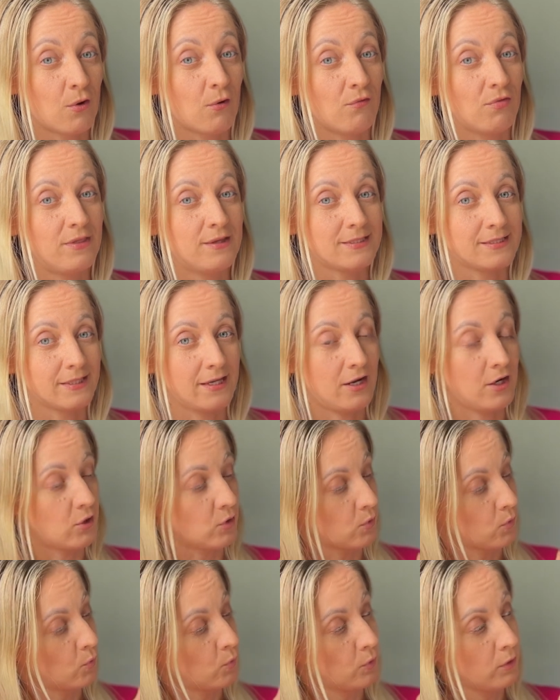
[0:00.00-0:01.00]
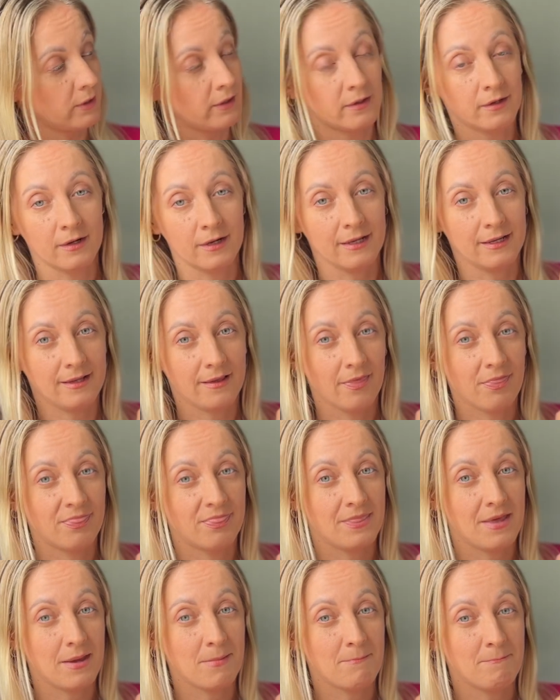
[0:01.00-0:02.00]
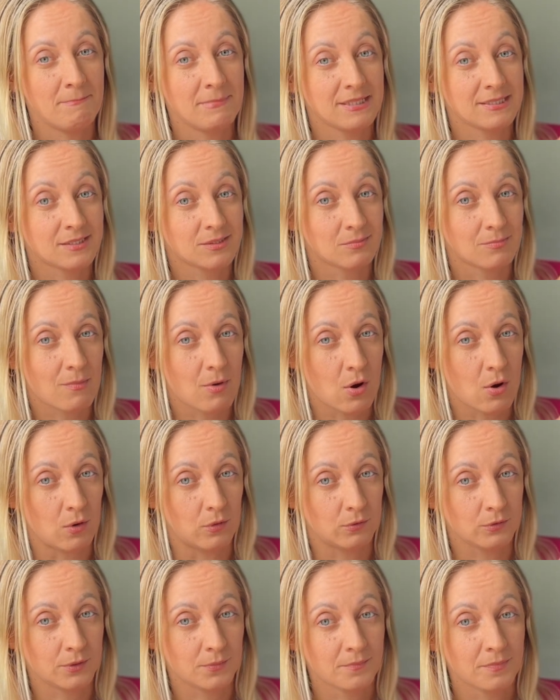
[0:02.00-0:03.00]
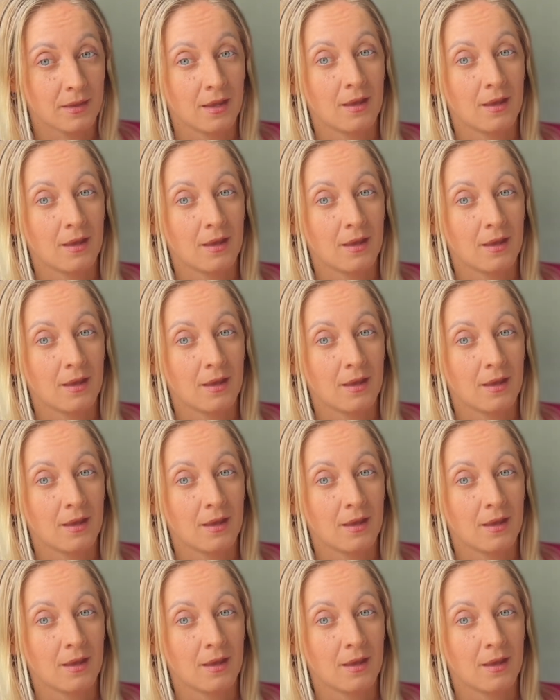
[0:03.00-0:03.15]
of this air cooler is the mist mode.